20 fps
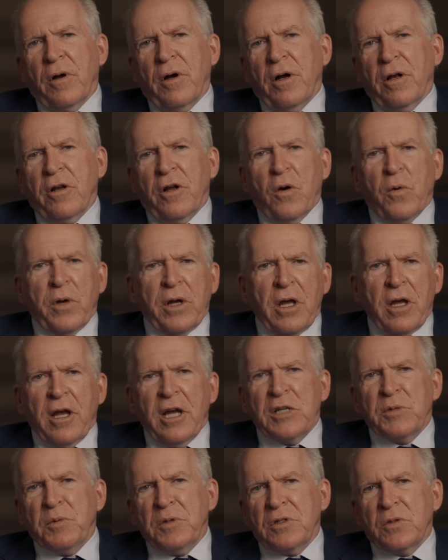ongoing
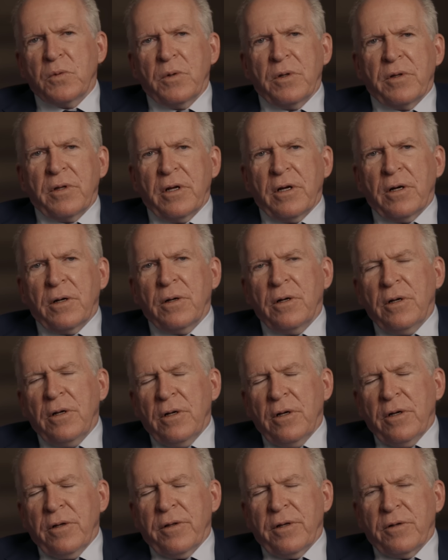engagements with their
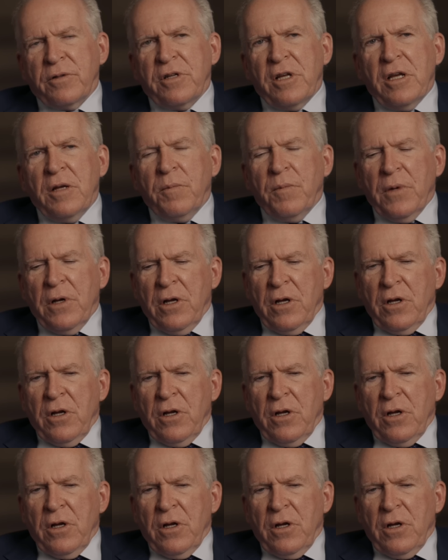team.